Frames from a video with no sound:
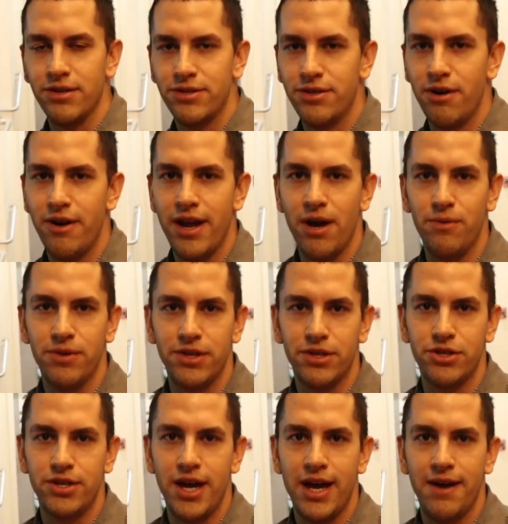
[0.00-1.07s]
to start out with the
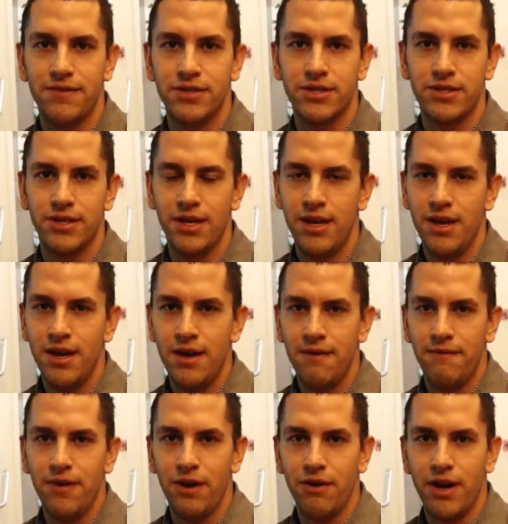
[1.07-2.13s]
shafts,
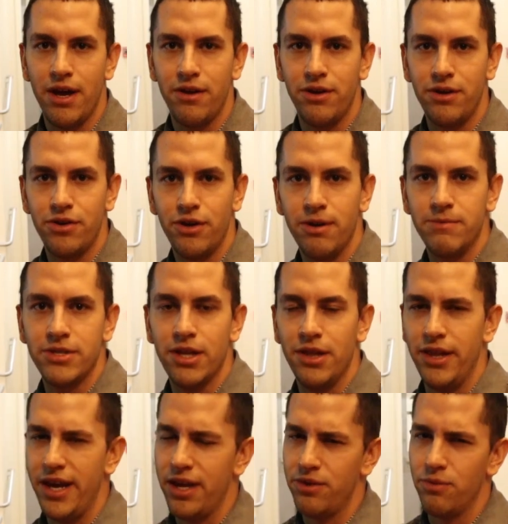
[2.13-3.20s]
figure out in terms of
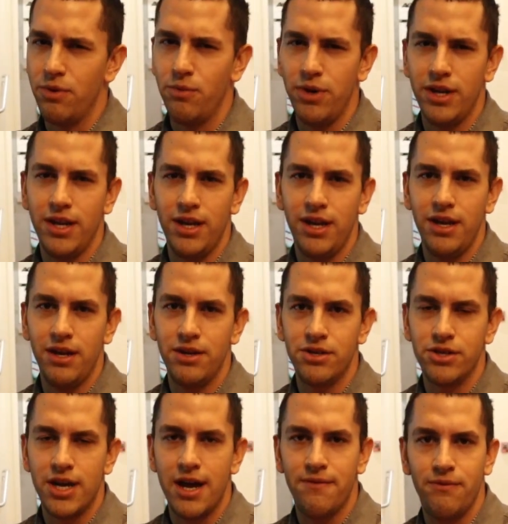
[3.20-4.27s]
length what we need,
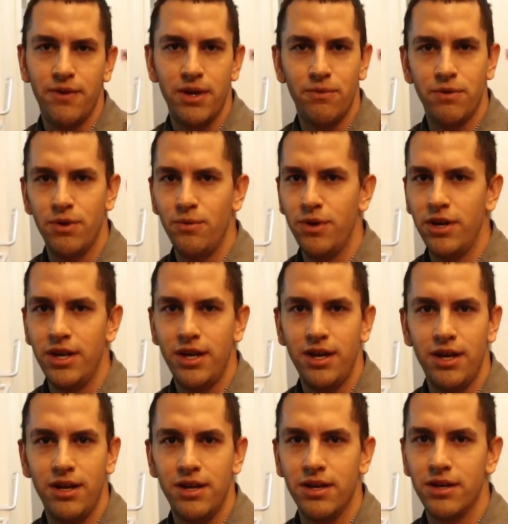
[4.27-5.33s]
shaft weight what we
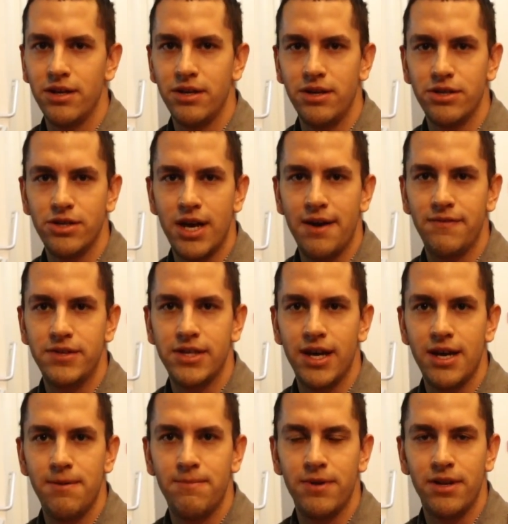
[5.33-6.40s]
need, shaft
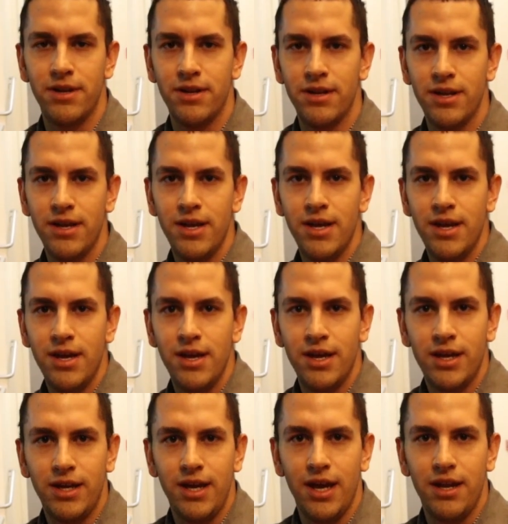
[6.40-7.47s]
type, and
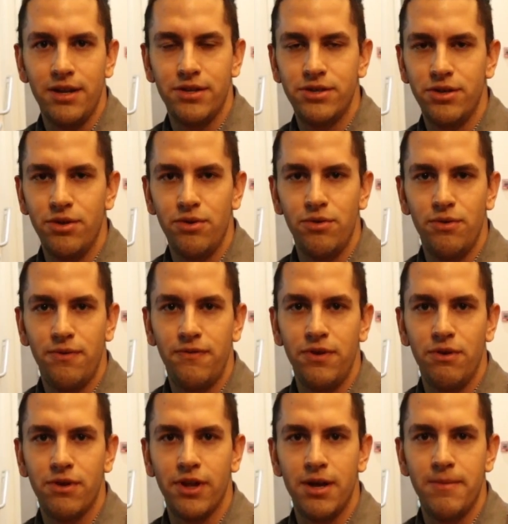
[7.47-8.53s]
get into a
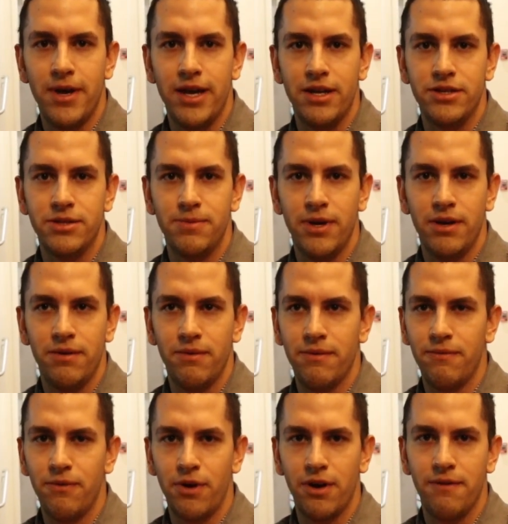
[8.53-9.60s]
few club heads. But
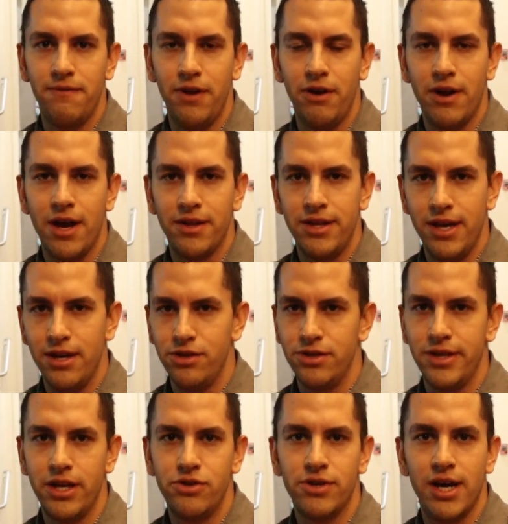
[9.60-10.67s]
we're going to figure out the
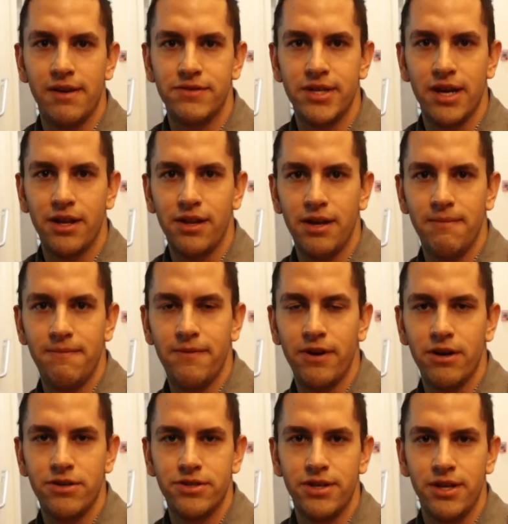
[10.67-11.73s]
engine that drives that club
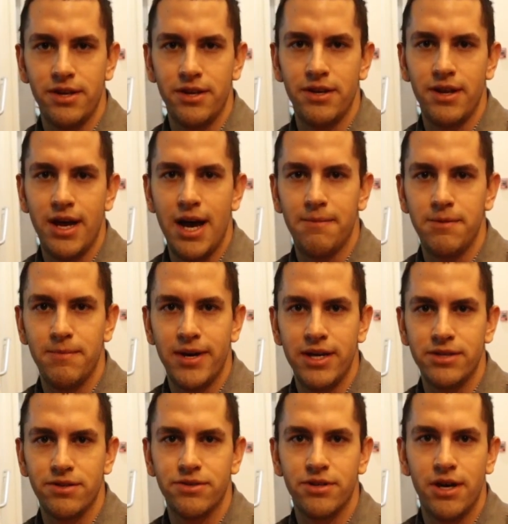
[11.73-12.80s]
first and optimize those